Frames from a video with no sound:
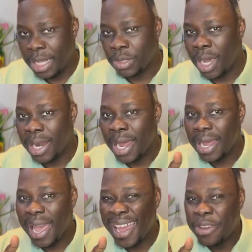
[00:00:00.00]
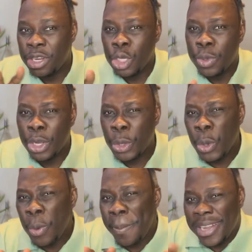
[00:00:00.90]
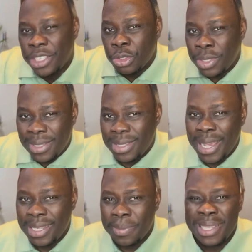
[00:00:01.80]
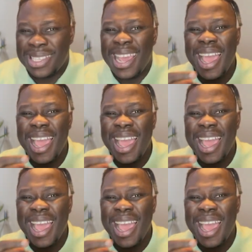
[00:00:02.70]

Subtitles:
So I really don't want to go much into that side, but